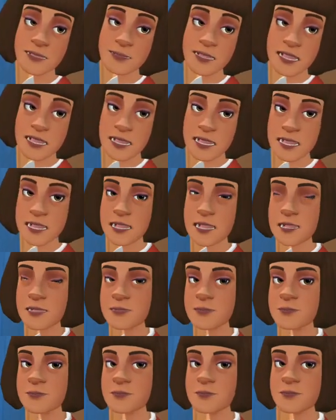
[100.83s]
police.
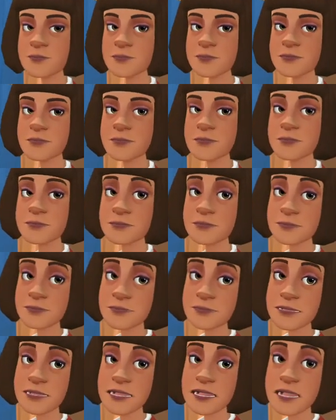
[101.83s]

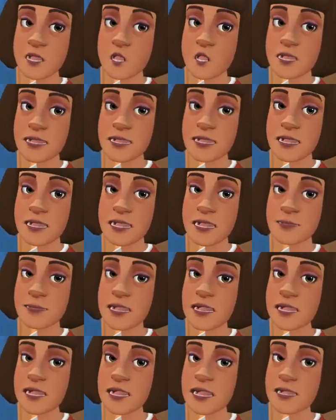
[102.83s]
Carry on and
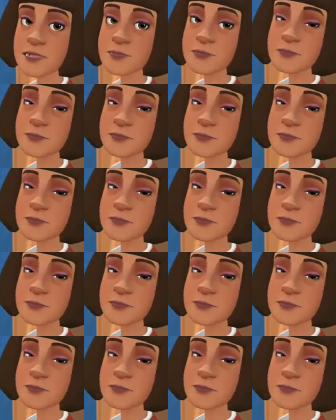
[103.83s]
explain.